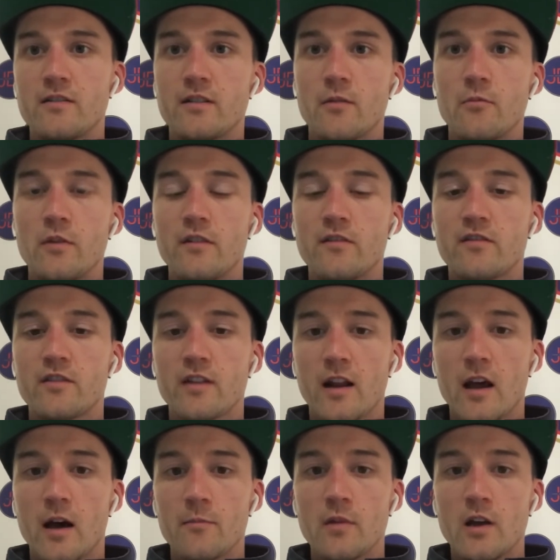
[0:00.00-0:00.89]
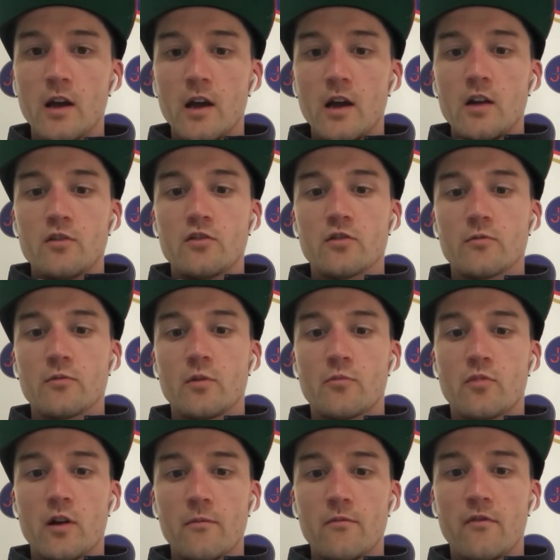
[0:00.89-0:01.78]
that we've set up during the
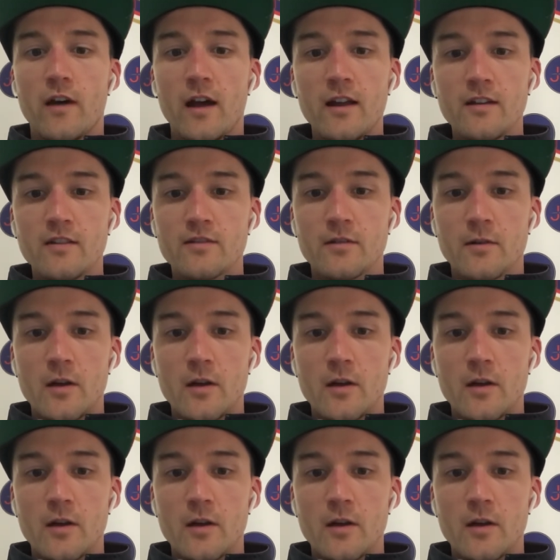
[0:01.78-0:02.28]
prep phase,